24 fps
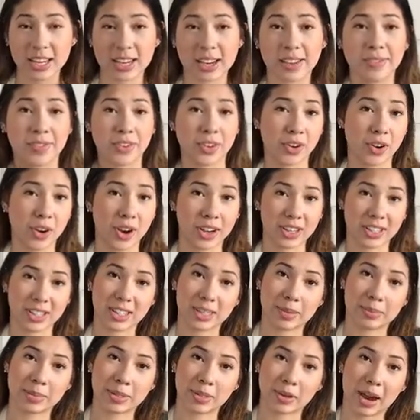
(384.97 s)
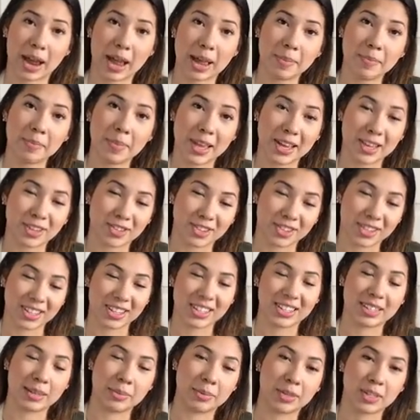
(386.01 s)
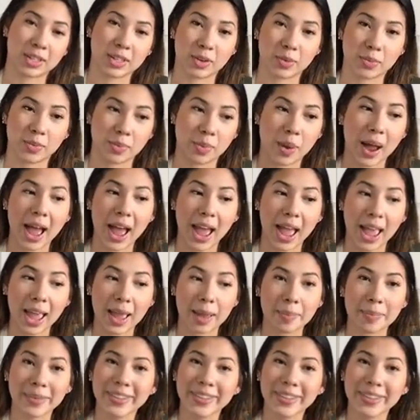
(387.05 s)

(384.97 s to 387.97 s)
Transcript: and if you aren't subscribed, make sure to subscribe.